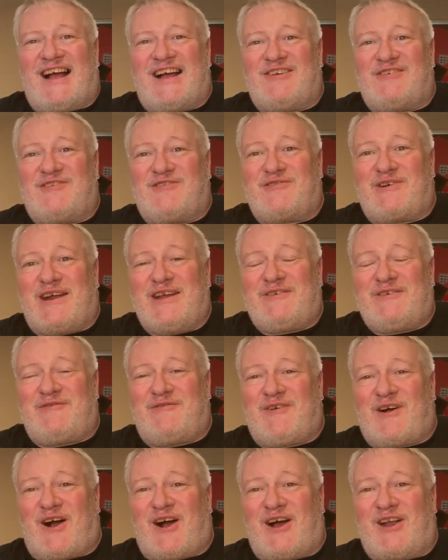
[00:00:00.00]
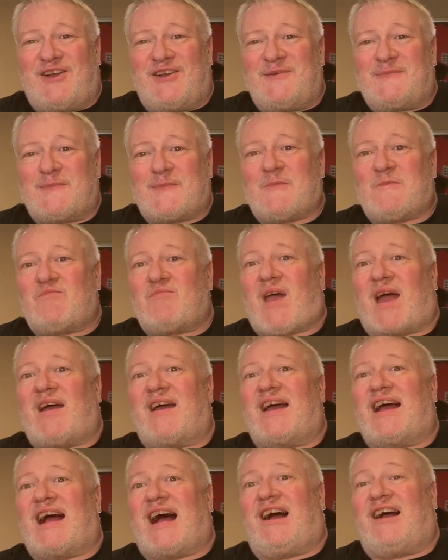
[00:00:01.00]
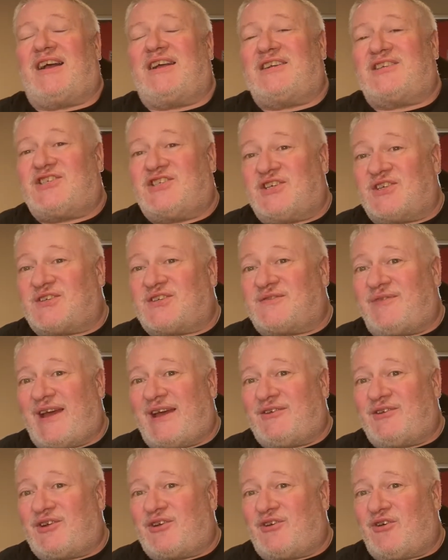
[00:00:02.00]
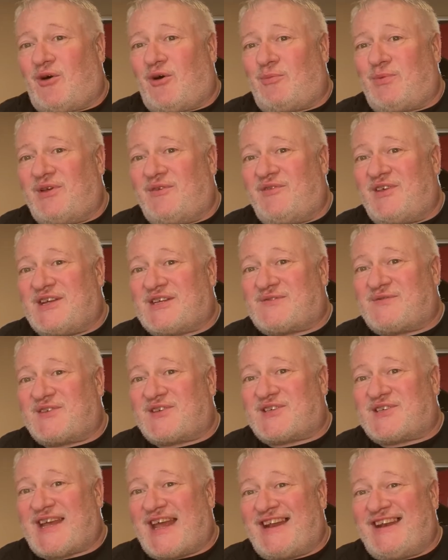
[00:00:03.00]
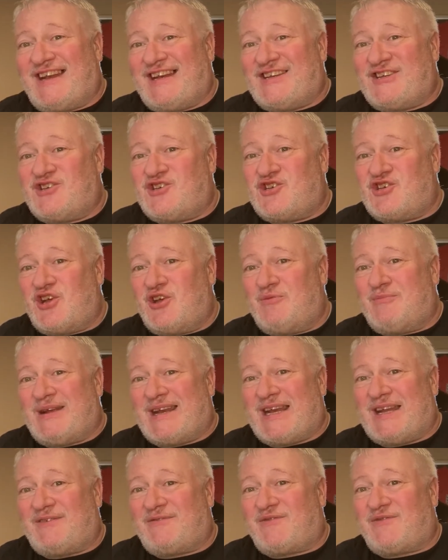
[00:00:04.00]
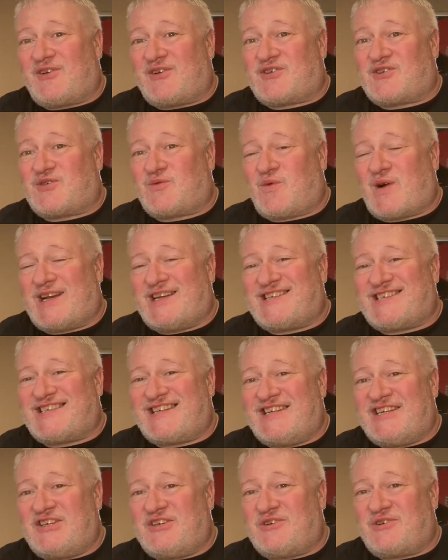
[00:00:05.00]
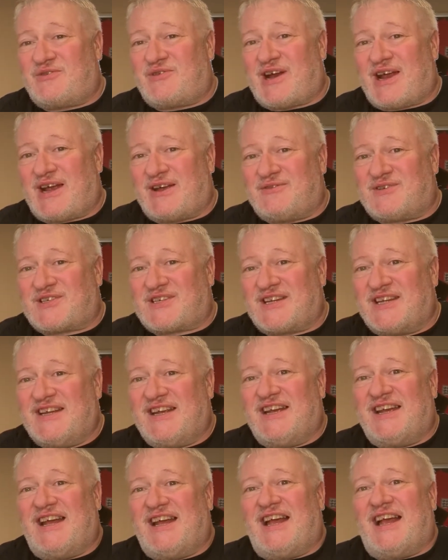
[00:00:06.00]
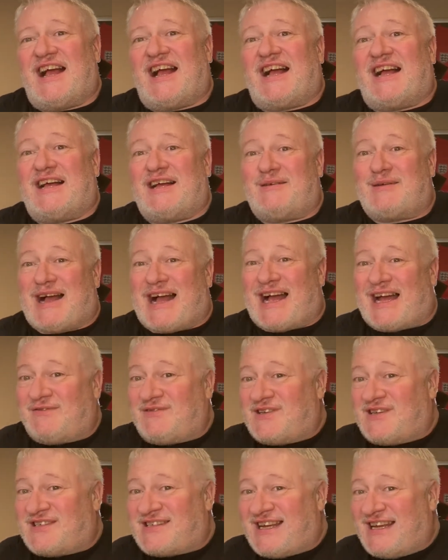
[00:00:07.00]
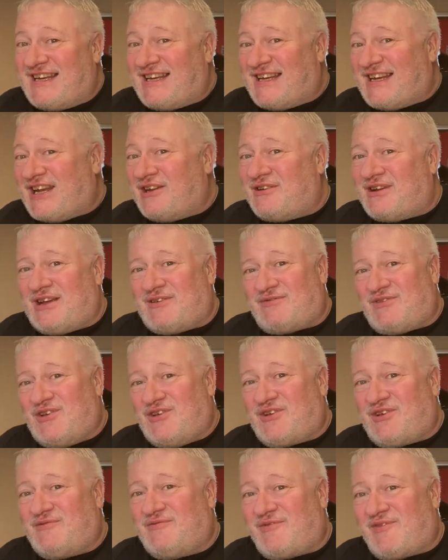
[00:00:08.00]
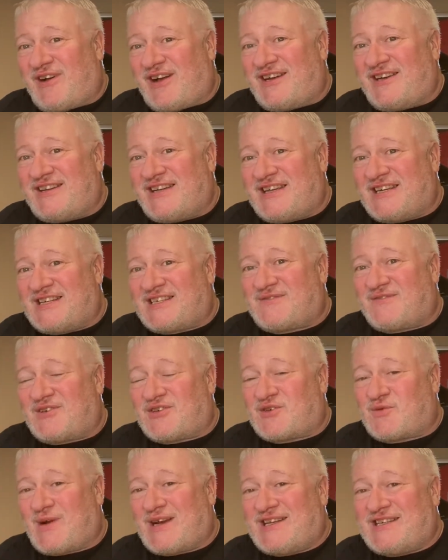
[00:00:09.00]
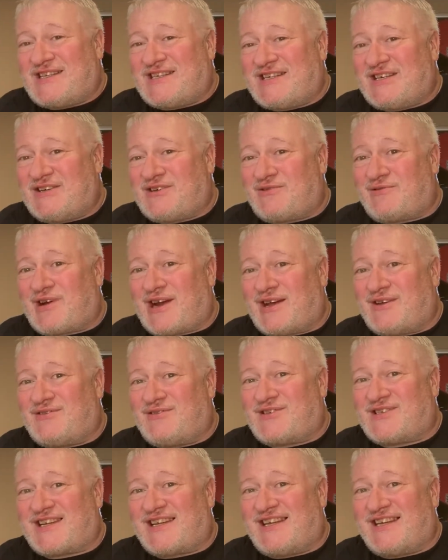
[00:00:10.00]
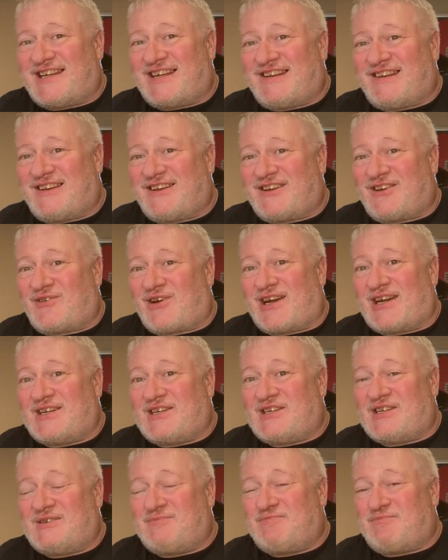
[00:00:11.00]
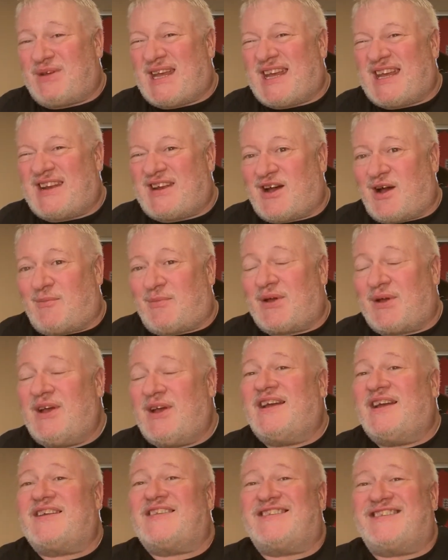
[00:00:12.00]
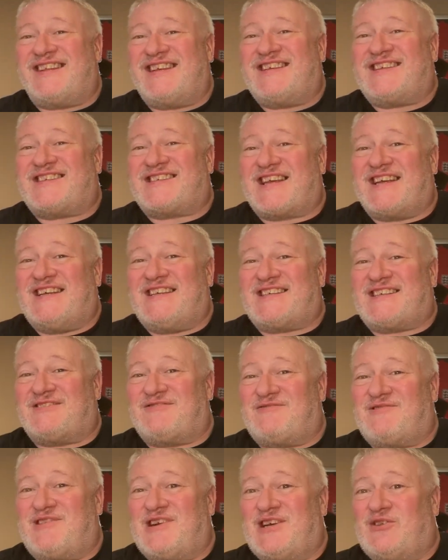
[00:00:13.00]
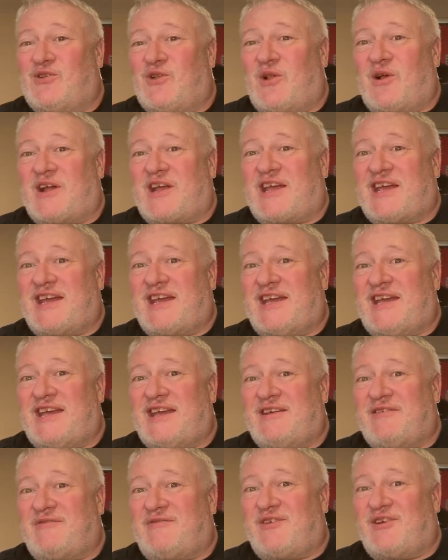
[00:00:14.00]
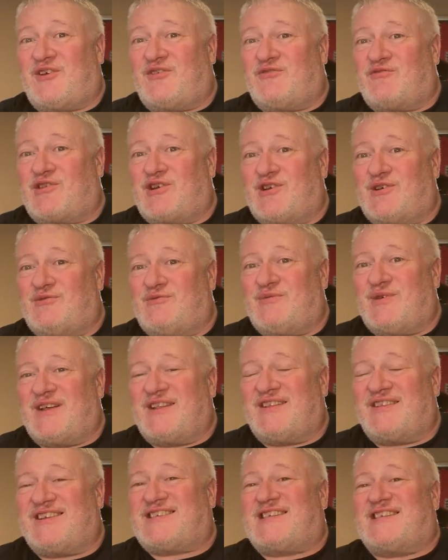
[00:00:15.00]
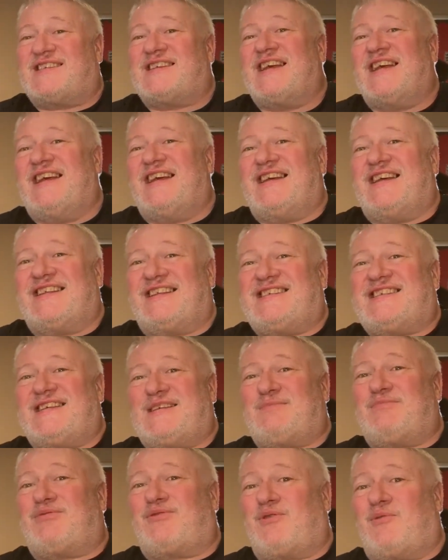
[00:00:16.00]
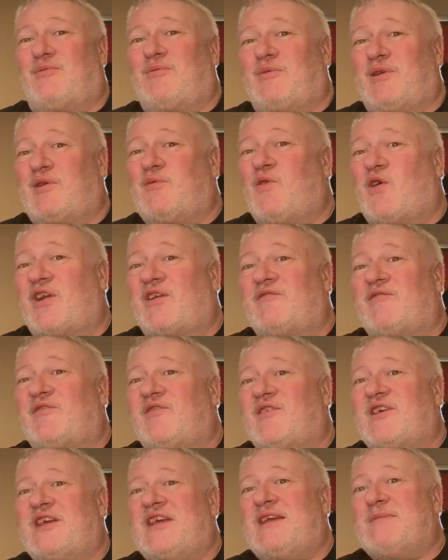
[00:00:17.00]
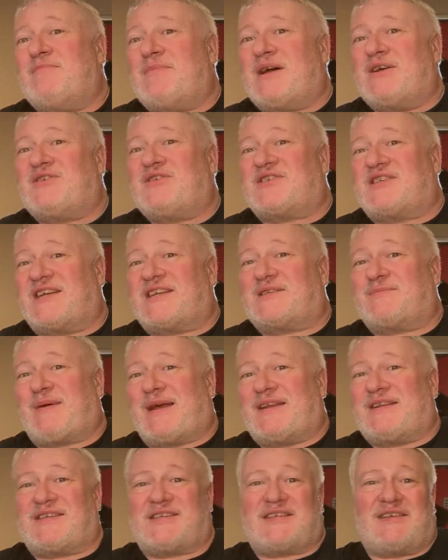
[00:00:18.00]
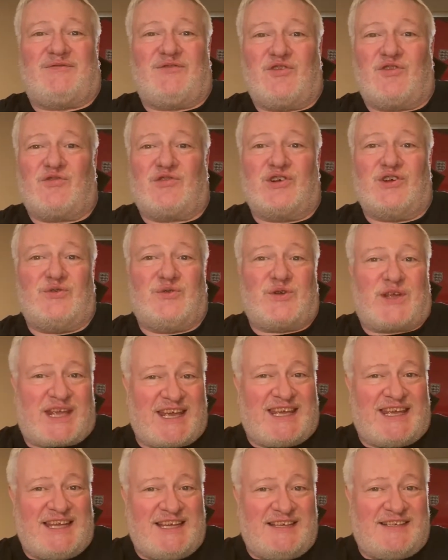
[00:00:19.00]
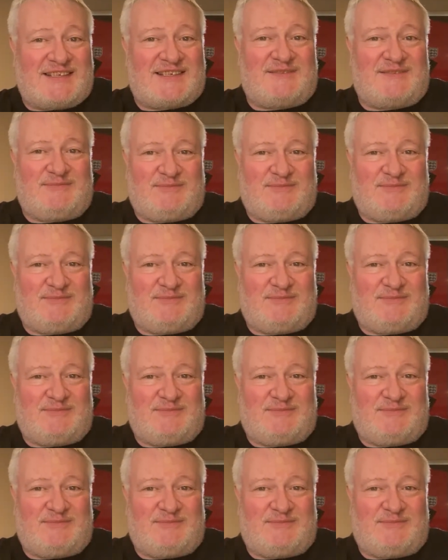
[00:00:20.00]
great fun. I just found a copy of this for sale in Germany for €20. I have to tell you, if you can find this for €20 in high grade, pick it up. This is a real key for Gru. This is probably one of the most expensive Gru keys.